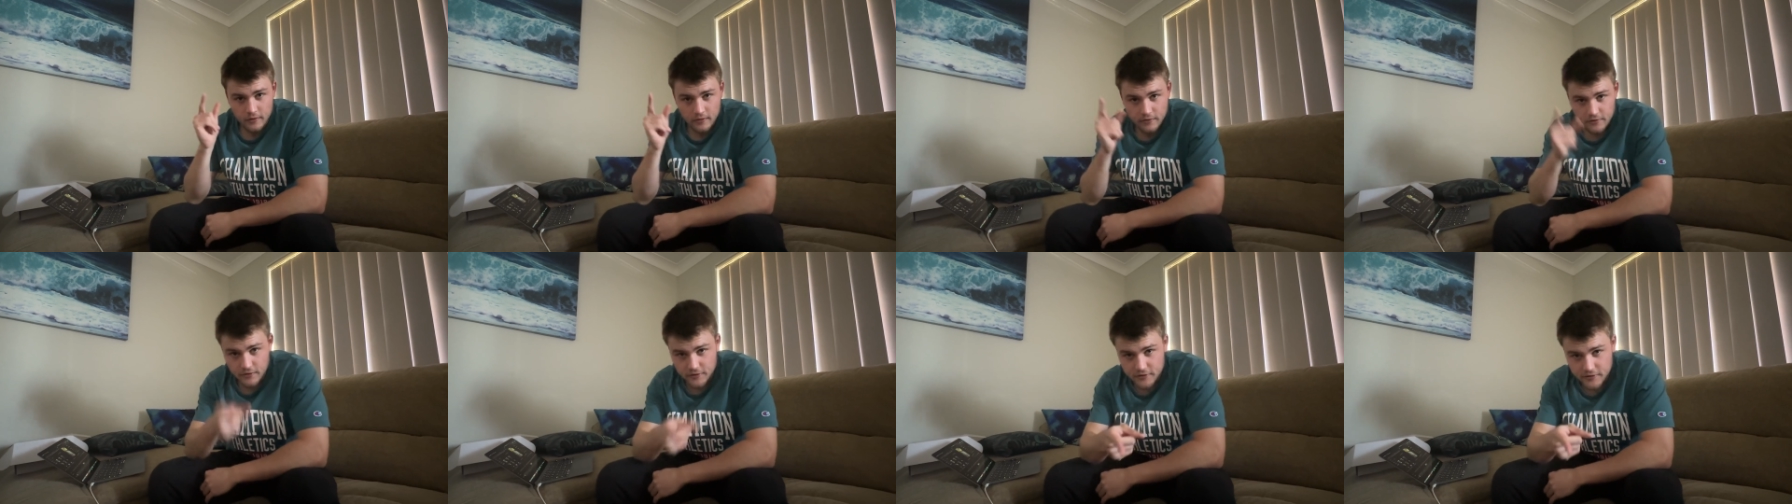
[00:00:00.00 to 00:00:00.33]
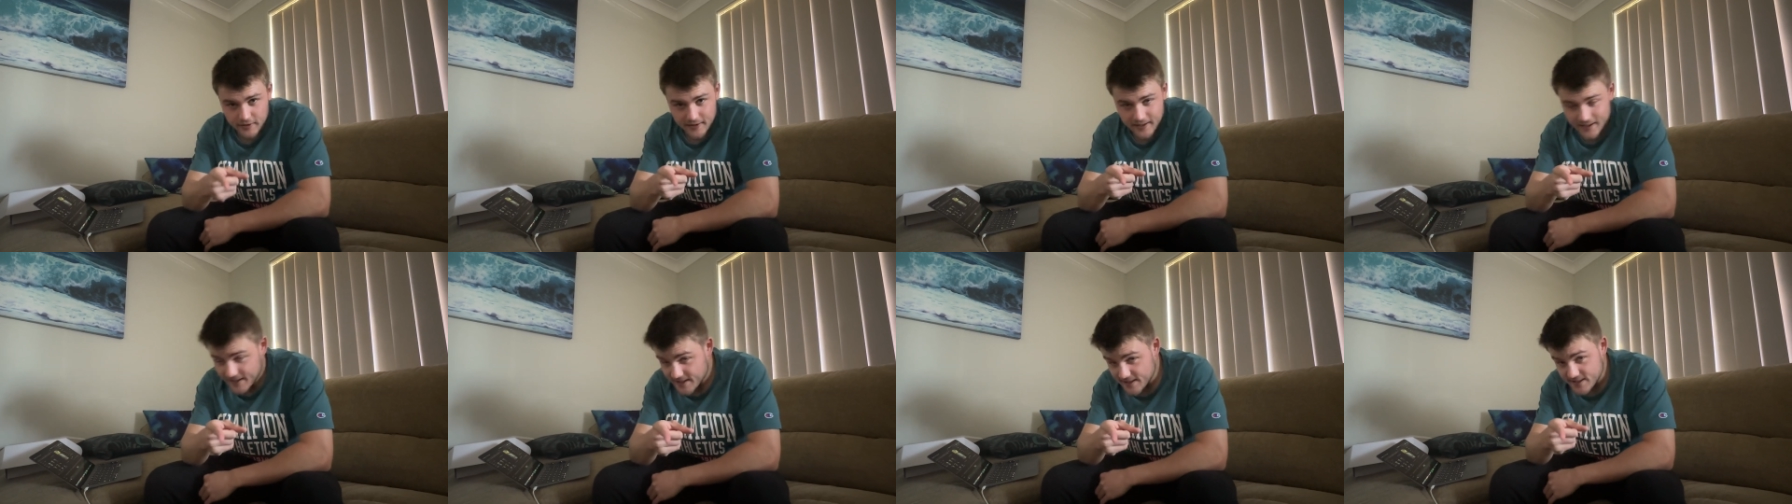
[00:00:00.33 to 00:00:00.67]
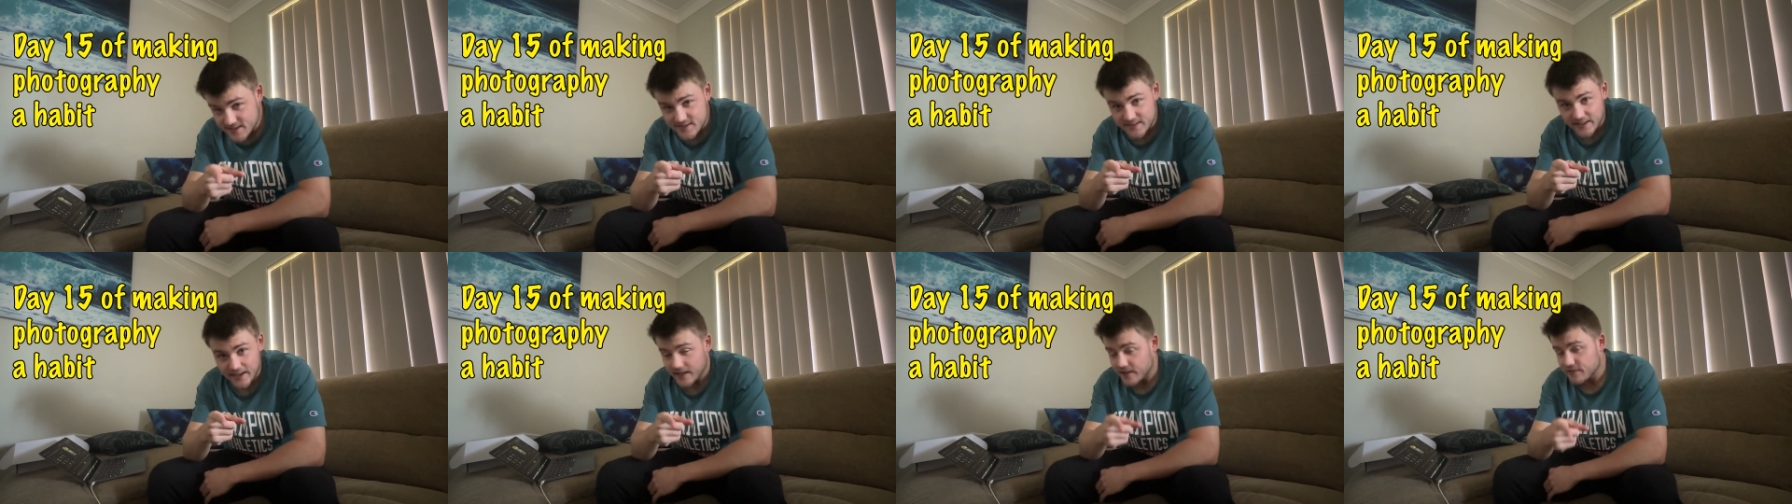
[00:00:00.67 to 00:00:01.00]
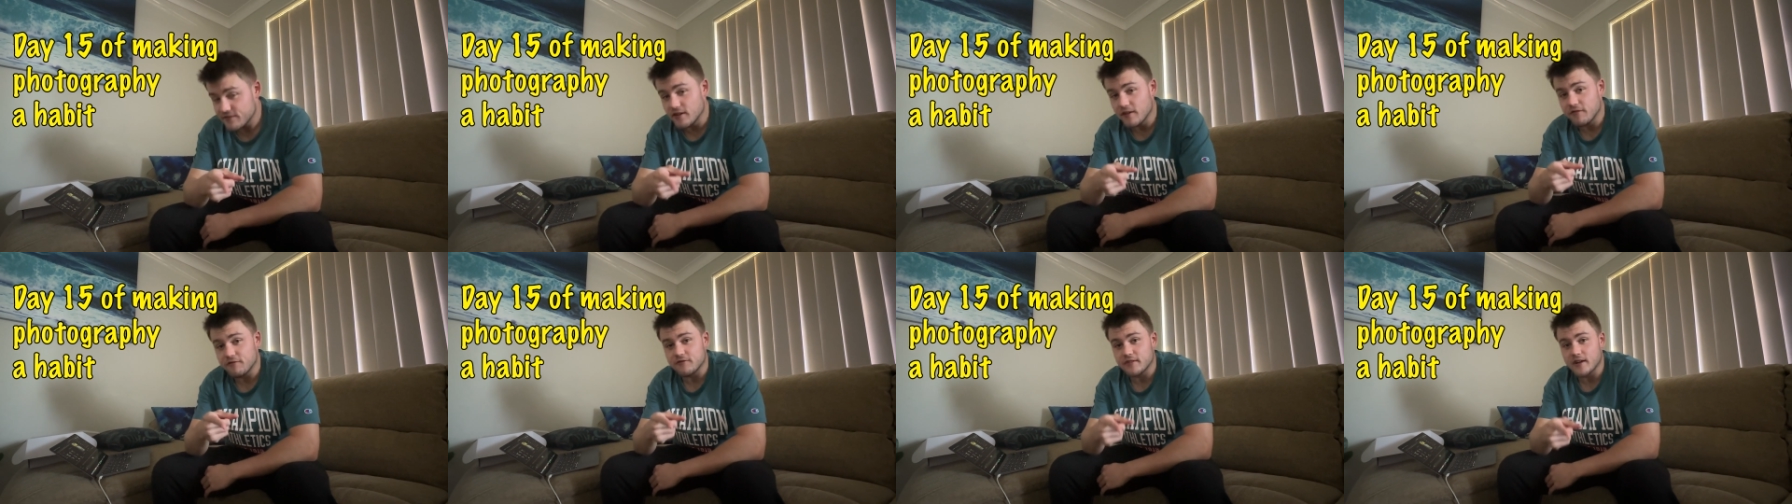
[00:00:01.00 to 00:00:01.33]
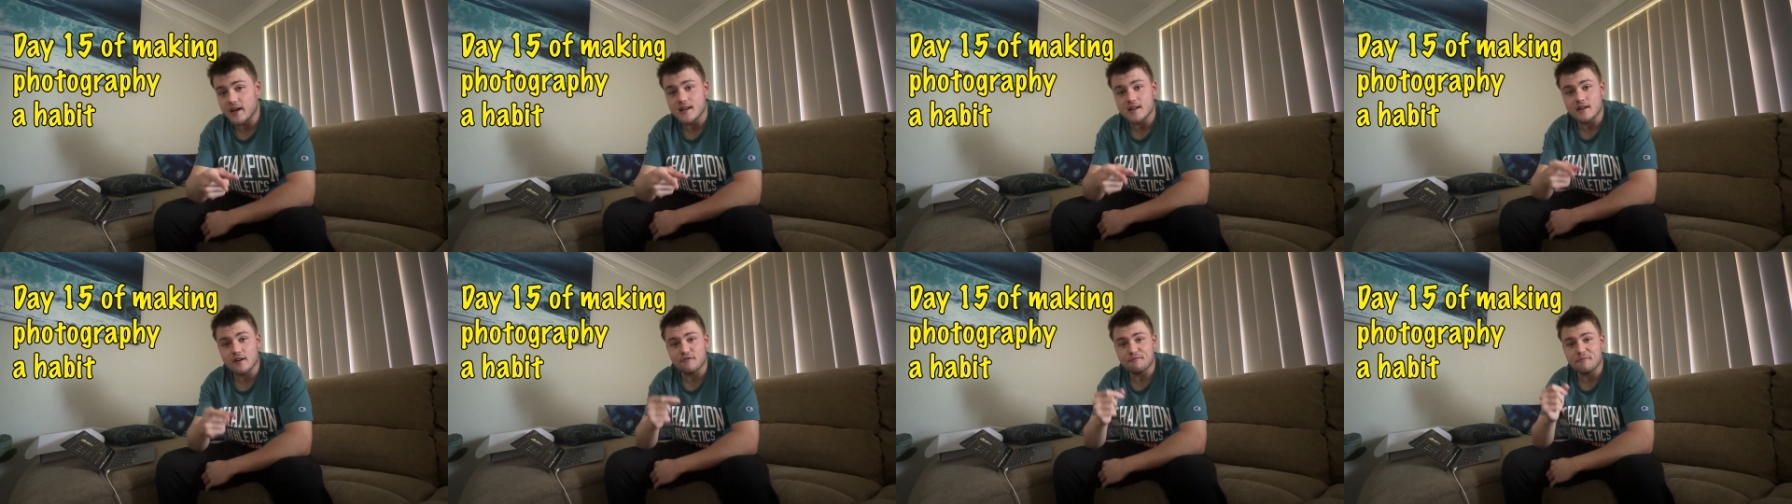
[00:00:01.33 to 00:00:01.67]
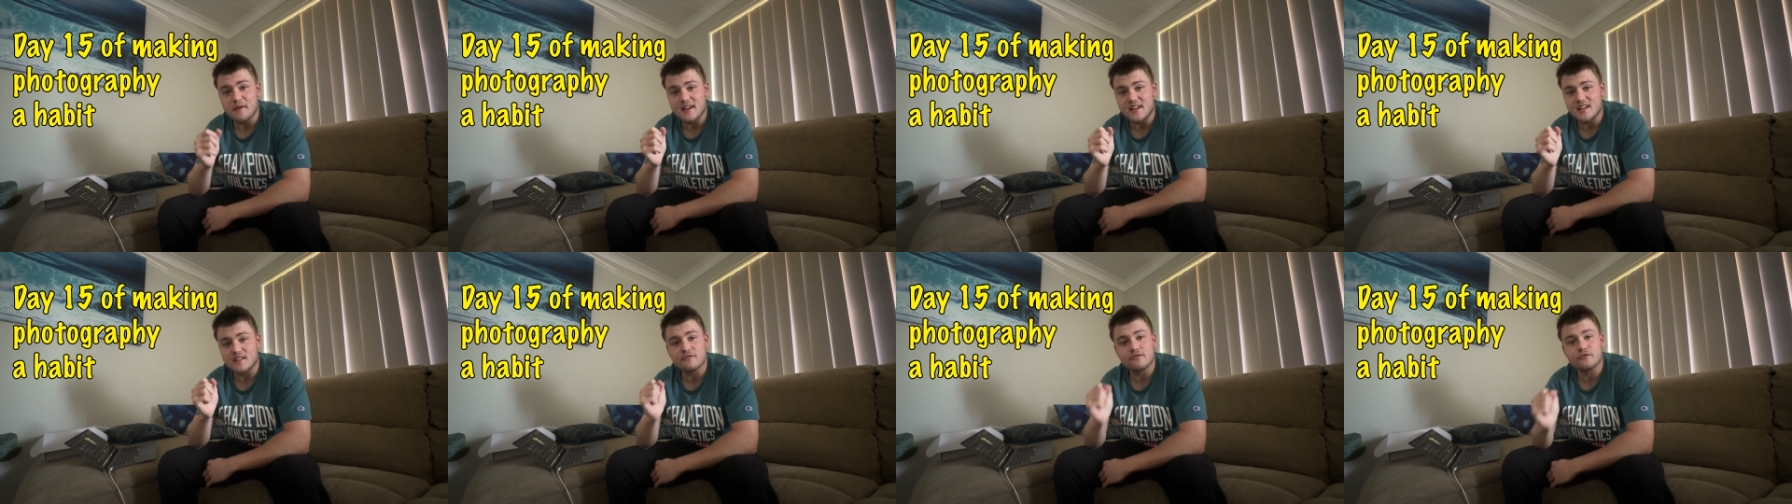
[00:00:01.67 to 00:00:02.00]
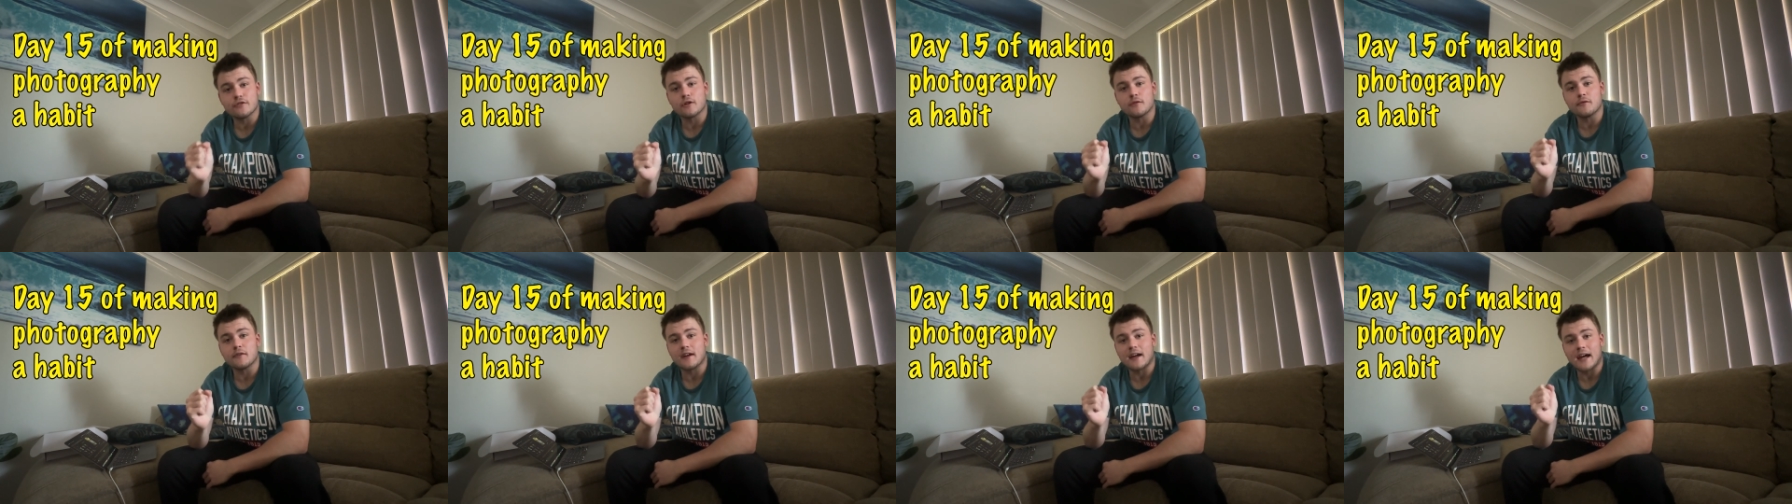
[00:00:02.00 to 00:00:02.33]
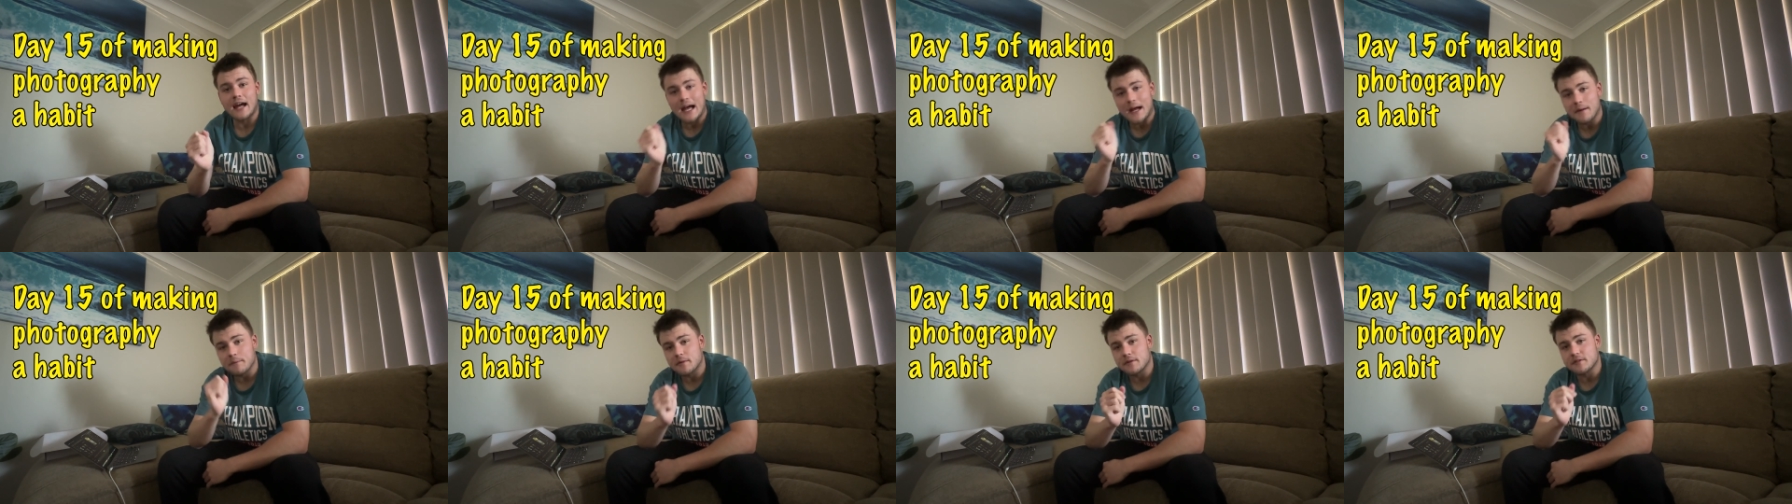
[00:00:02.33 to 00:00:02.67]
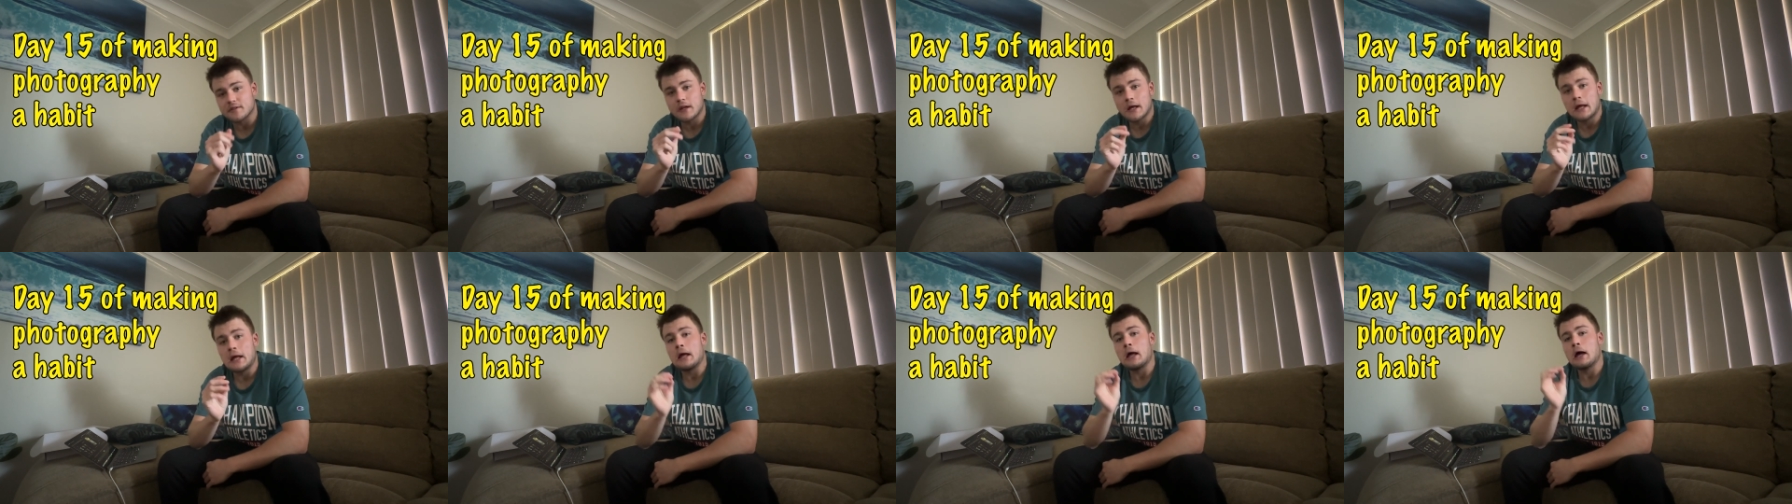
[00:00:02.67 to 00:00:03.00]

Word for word: So today is day 15 of making photography a habit.